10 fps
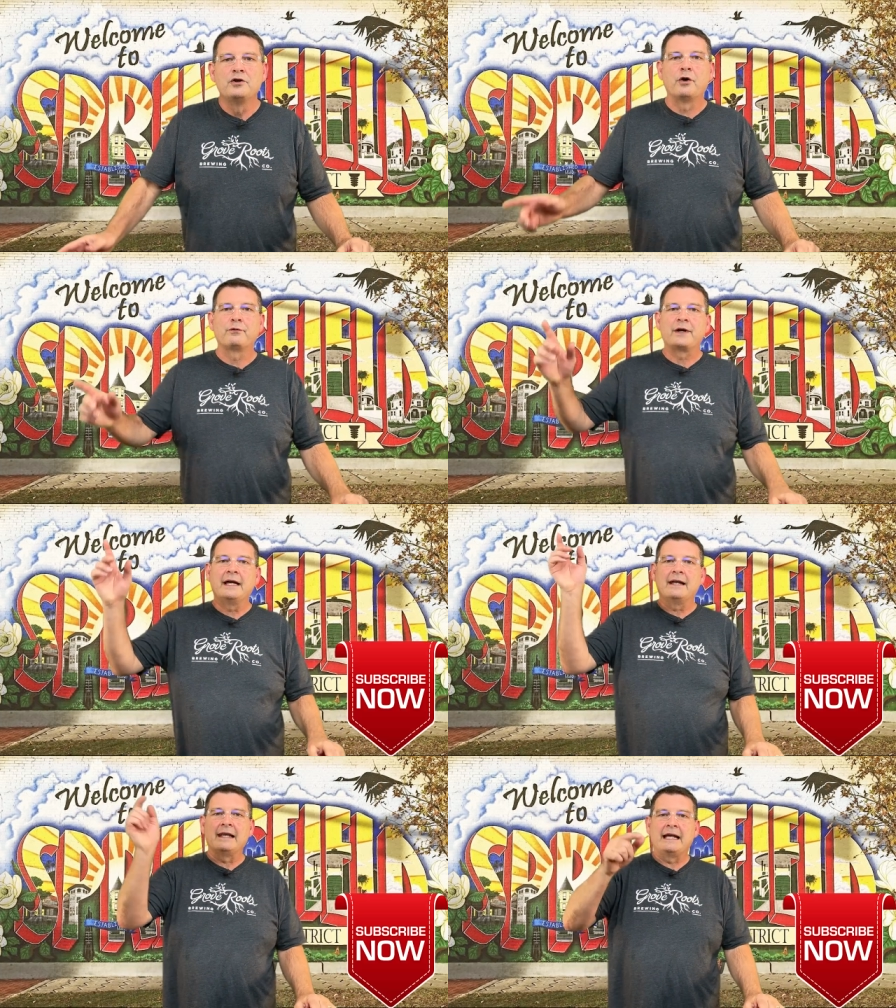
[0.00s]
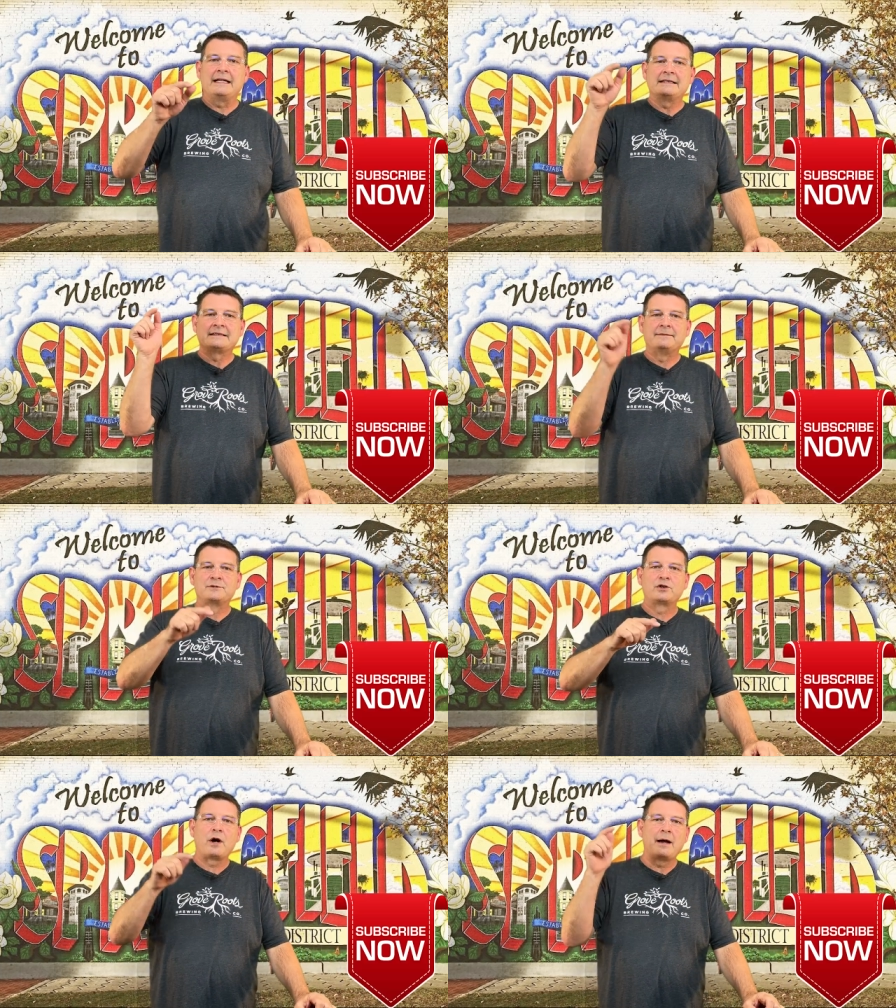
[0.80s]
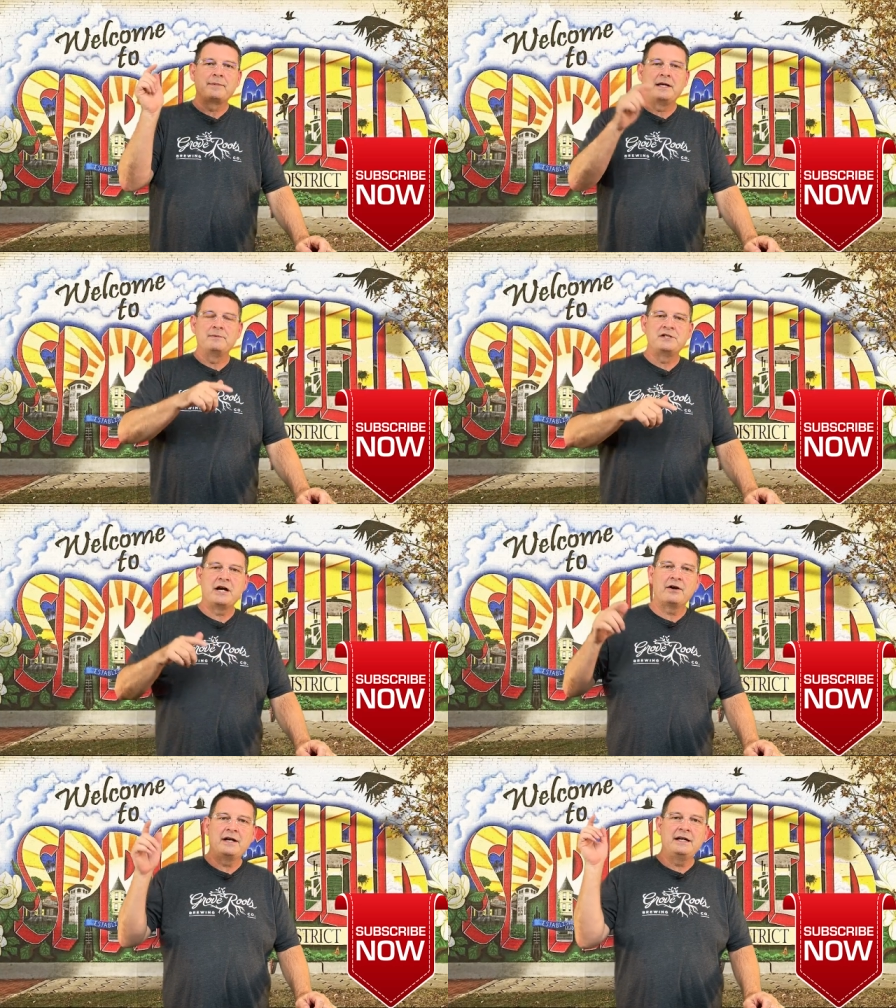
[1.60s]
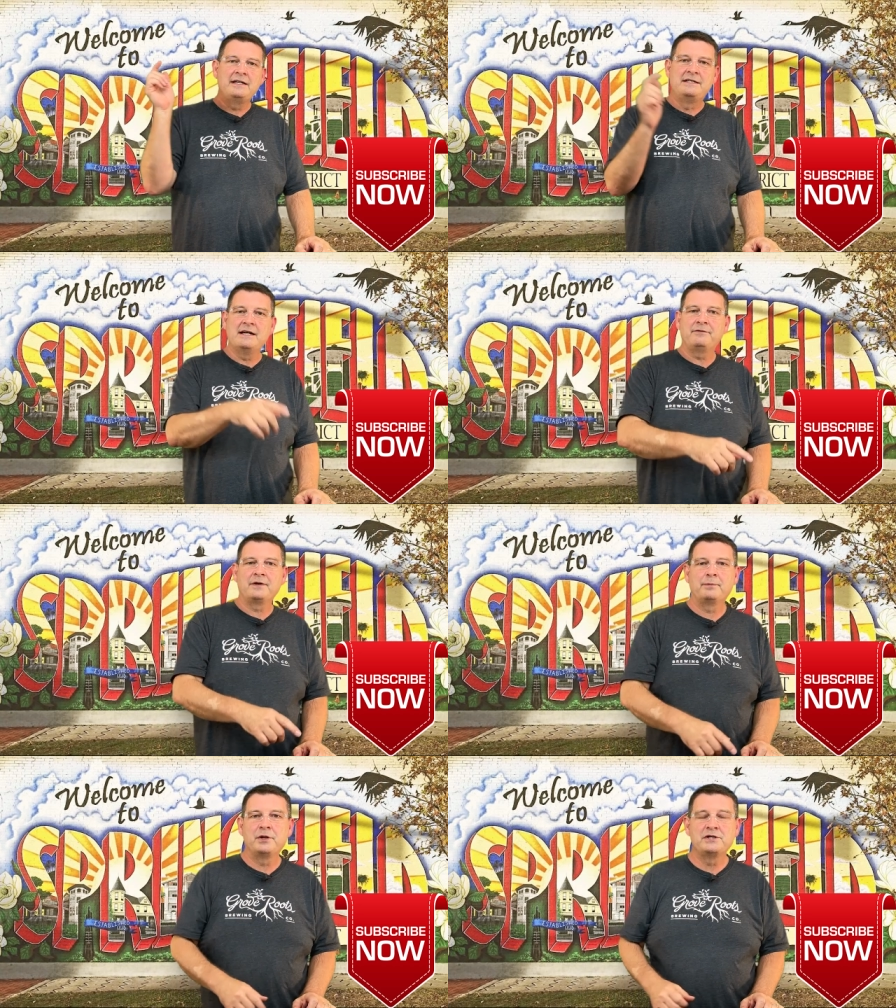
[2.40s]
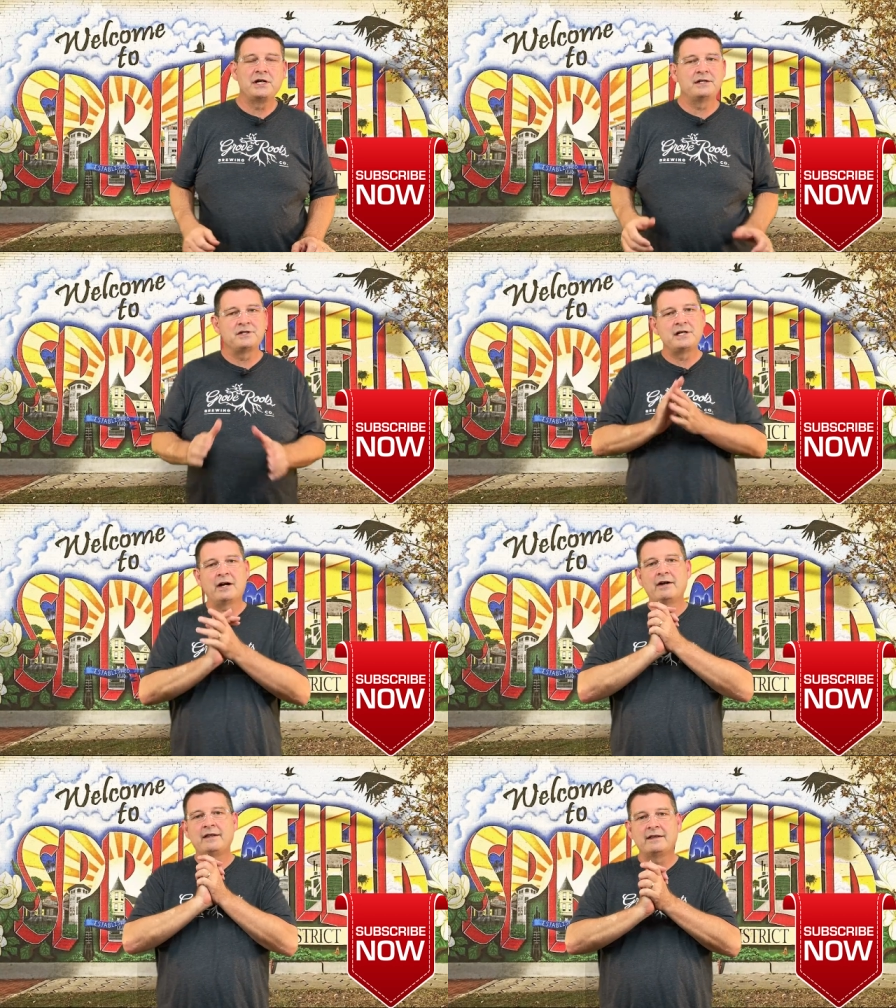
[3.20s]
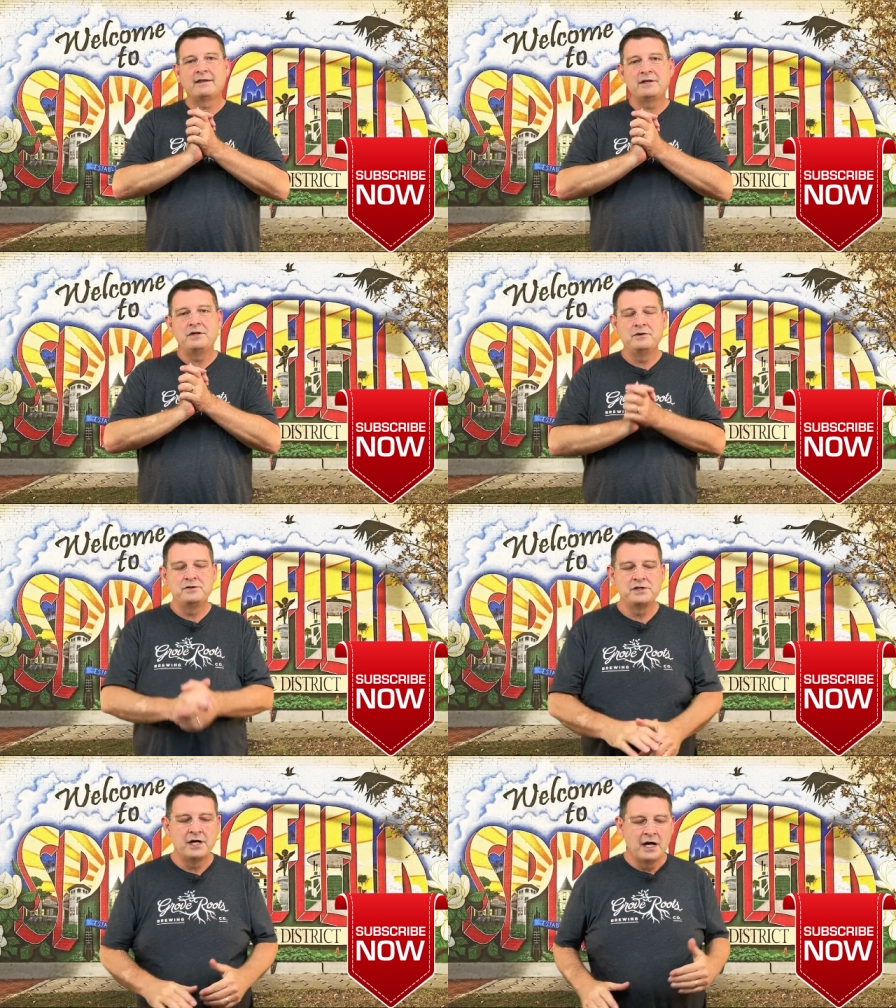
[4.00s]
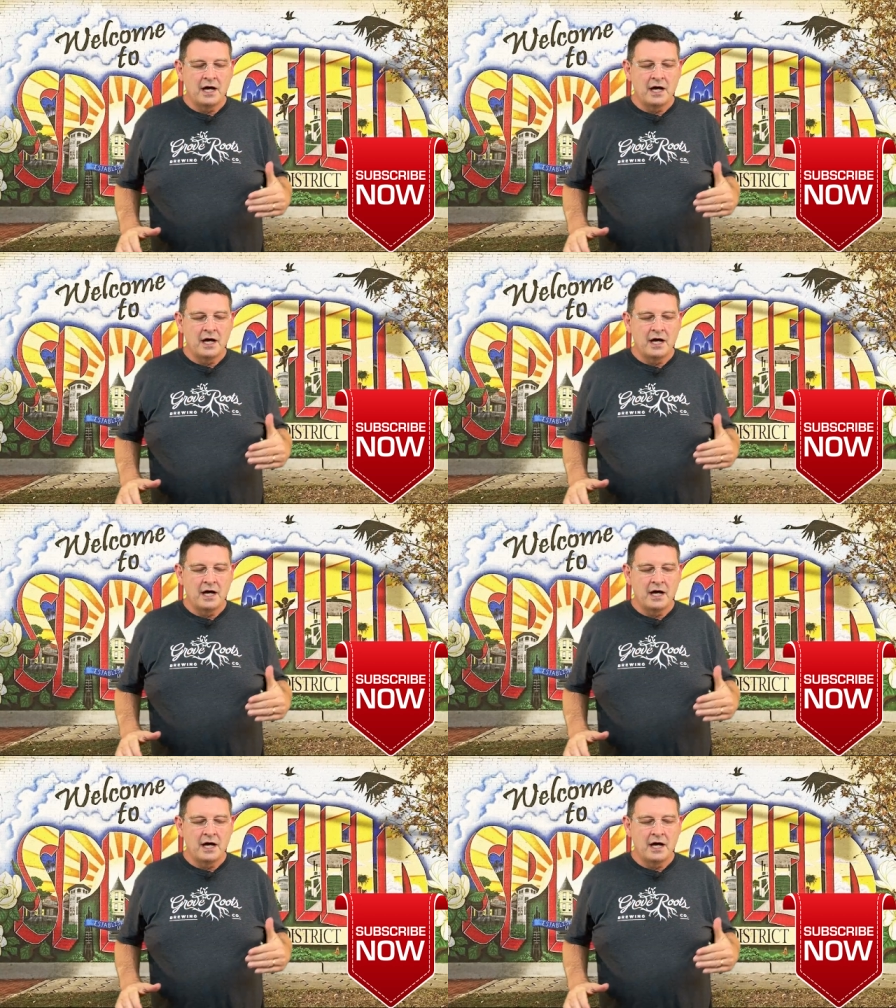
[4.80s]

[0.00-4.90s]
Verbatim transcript: Don't forget, like, subscribe, keep sharing. Definitely appreciate the sharing. Huge.